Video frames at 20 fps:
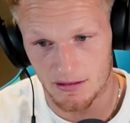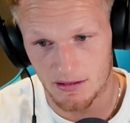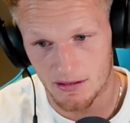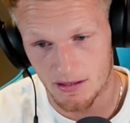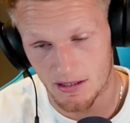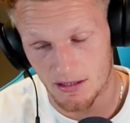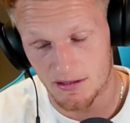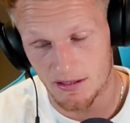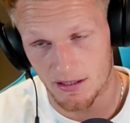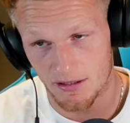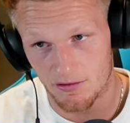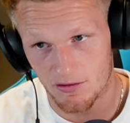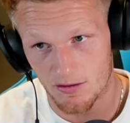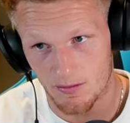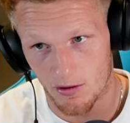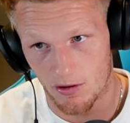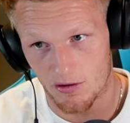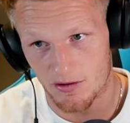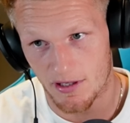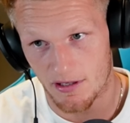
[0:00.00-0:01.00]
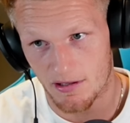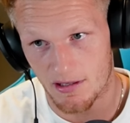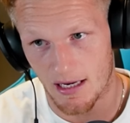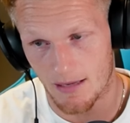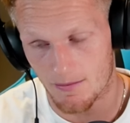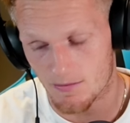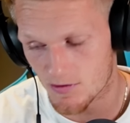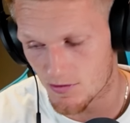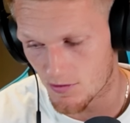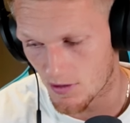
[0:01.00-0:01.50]
considering tomorrow's our
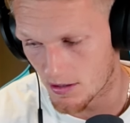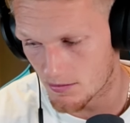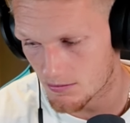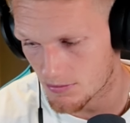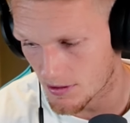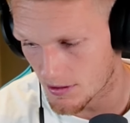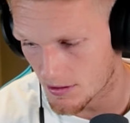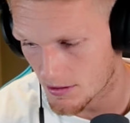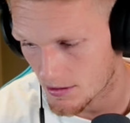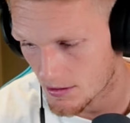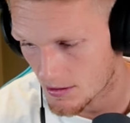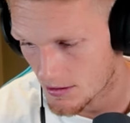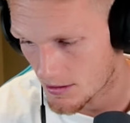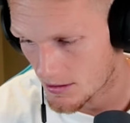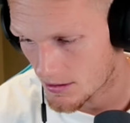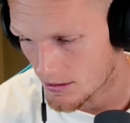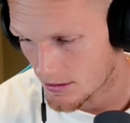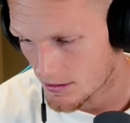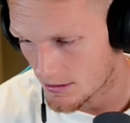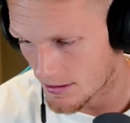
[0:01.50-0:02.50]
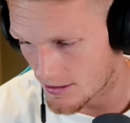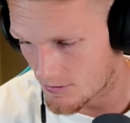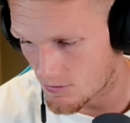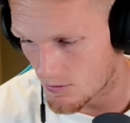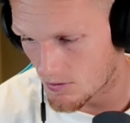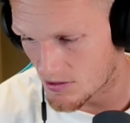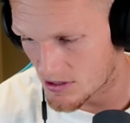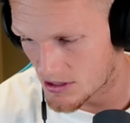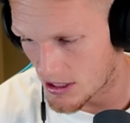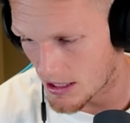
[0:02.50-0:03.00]
captain's run, but that's when
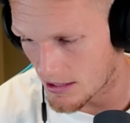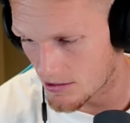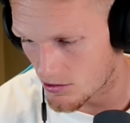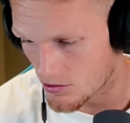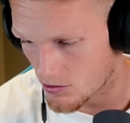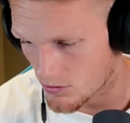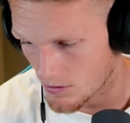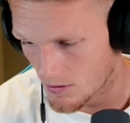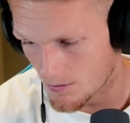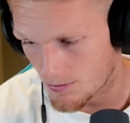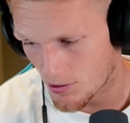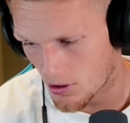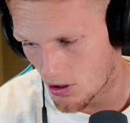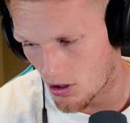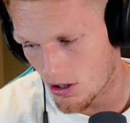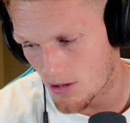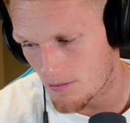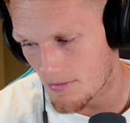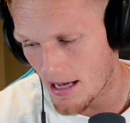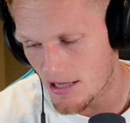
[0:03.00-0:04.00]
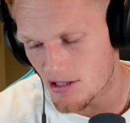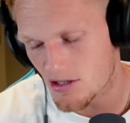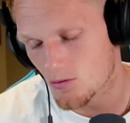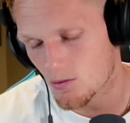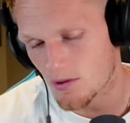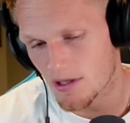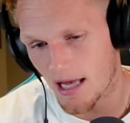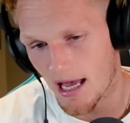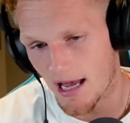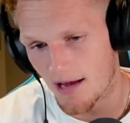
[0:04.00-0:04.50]
we tend to do it. But I'd imagine
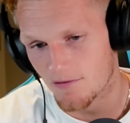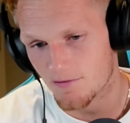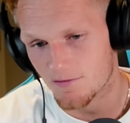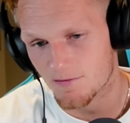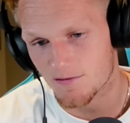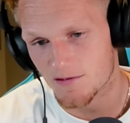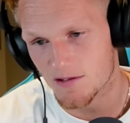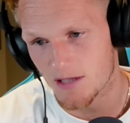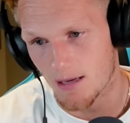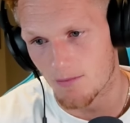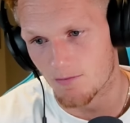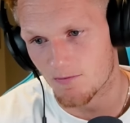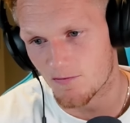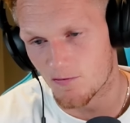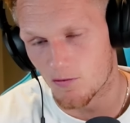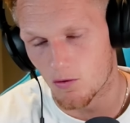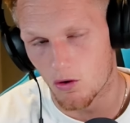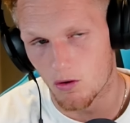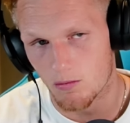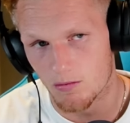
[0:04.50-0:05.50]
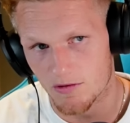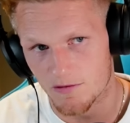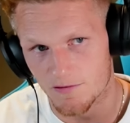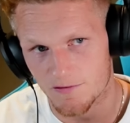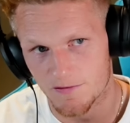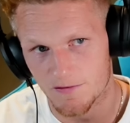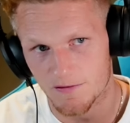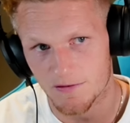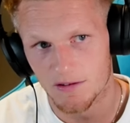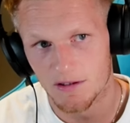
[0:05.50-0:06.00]
we'd have some form
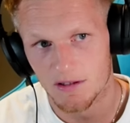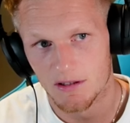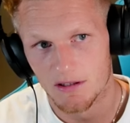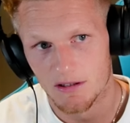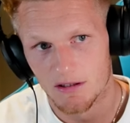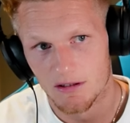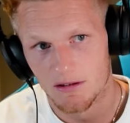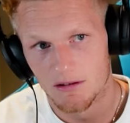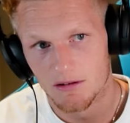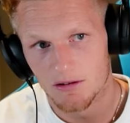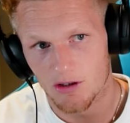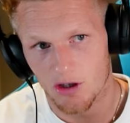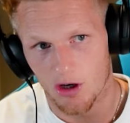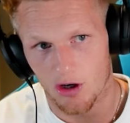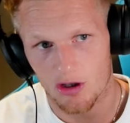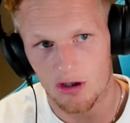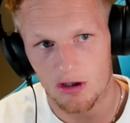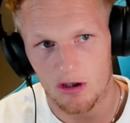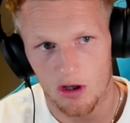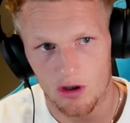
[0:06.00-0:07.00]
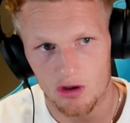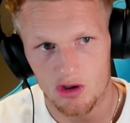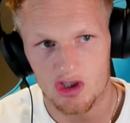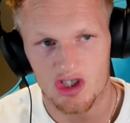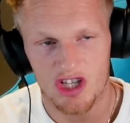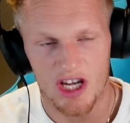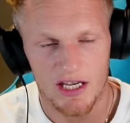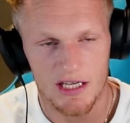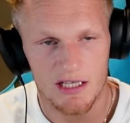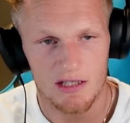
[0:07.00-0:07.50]
of, close
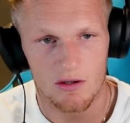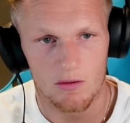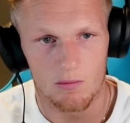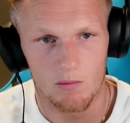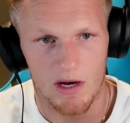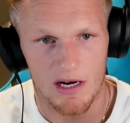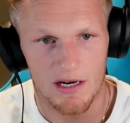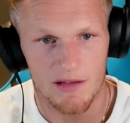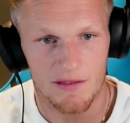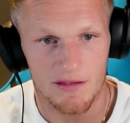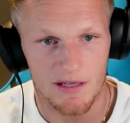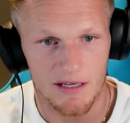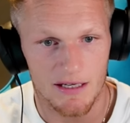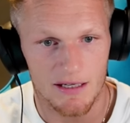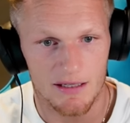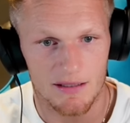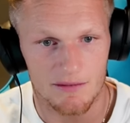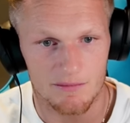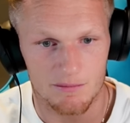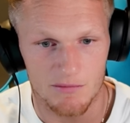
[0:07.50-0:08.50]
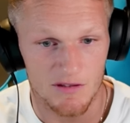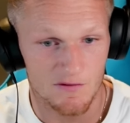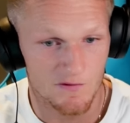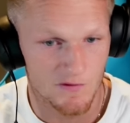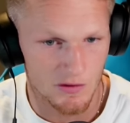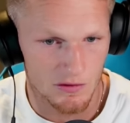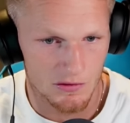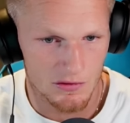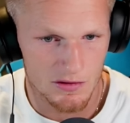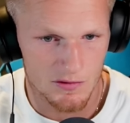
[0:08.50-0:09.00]
check-in on one of their
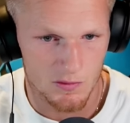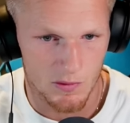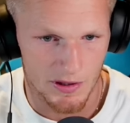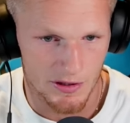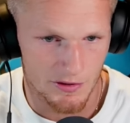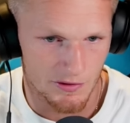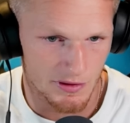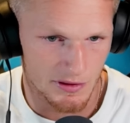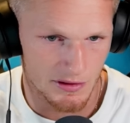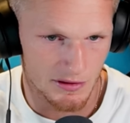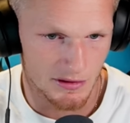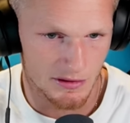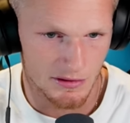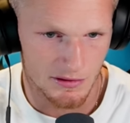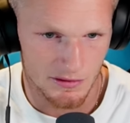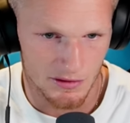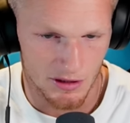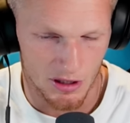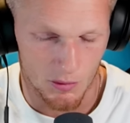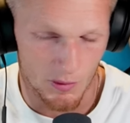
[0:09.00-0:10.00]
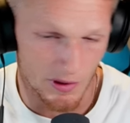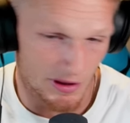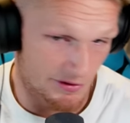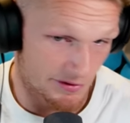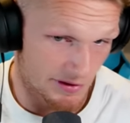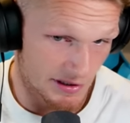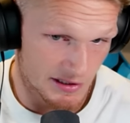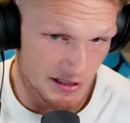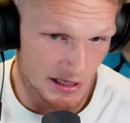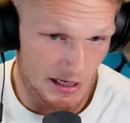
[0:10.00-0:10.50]
midfielders, whether it
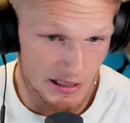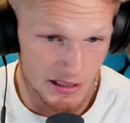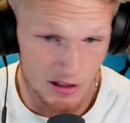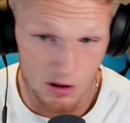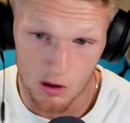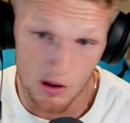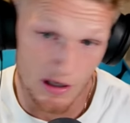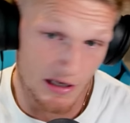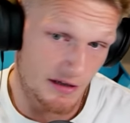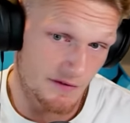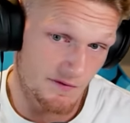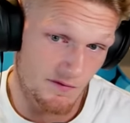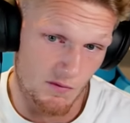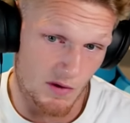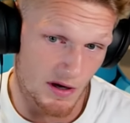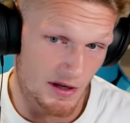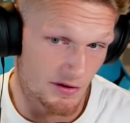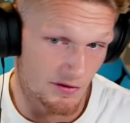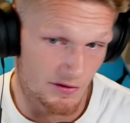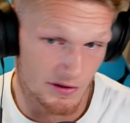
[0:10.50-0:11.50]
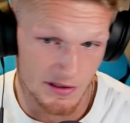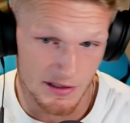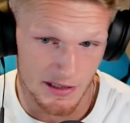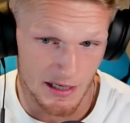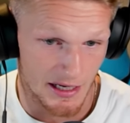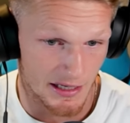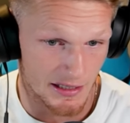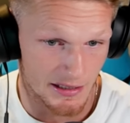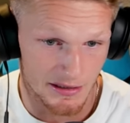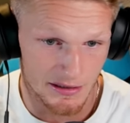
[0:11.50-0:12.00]
is Heaney or even whether it's
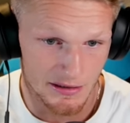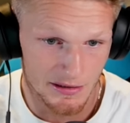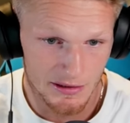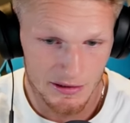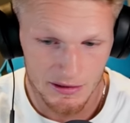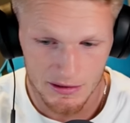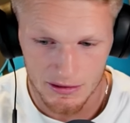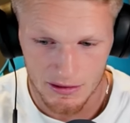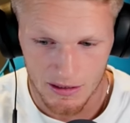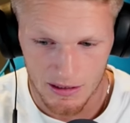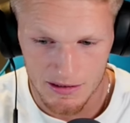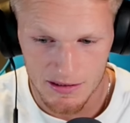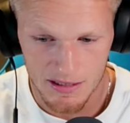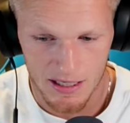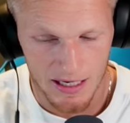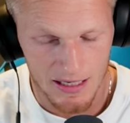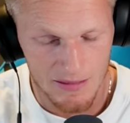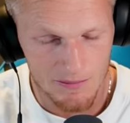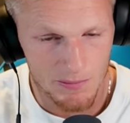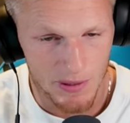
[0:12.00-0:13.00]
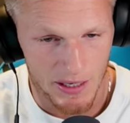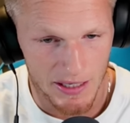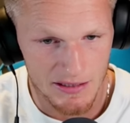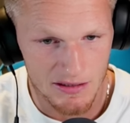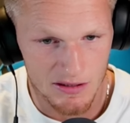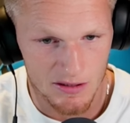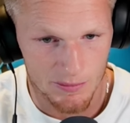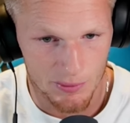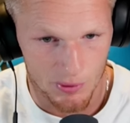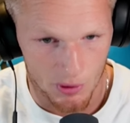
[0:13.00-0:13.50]
a
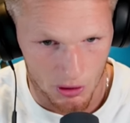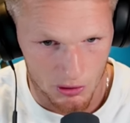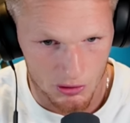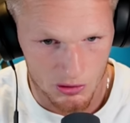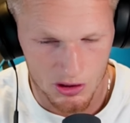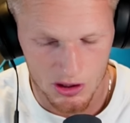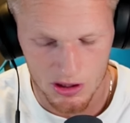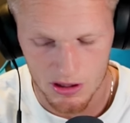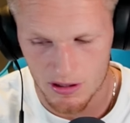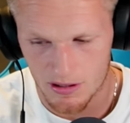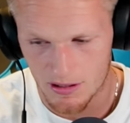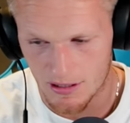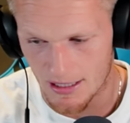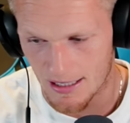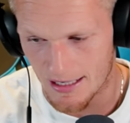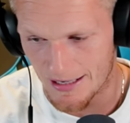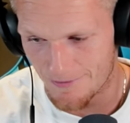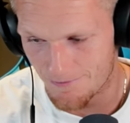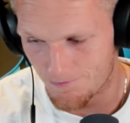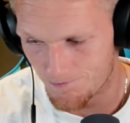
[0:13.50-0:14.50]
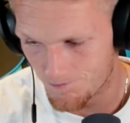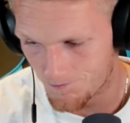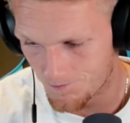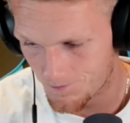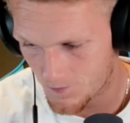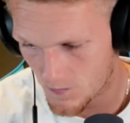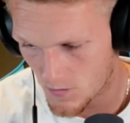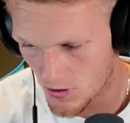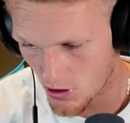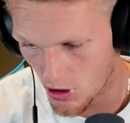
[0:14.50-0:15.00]
team-based approach,
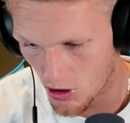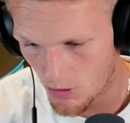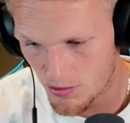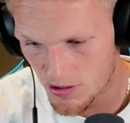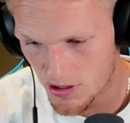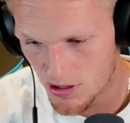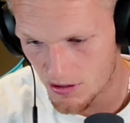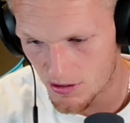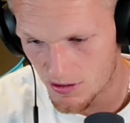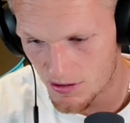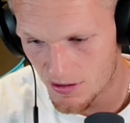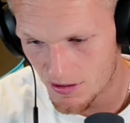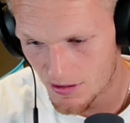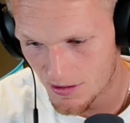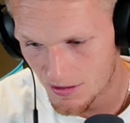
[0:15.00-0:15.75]
because